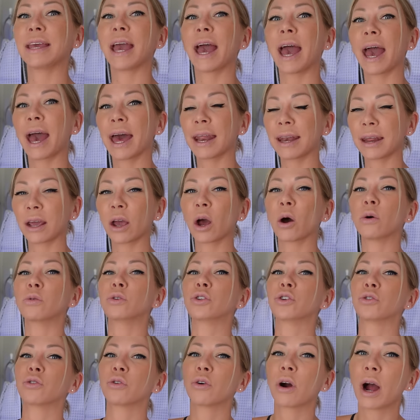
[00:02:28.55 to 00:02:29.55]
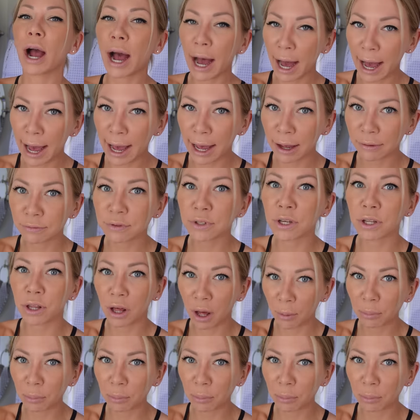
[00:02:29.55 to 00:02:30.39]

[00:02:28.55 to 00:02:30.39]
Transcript: You had to go drive to the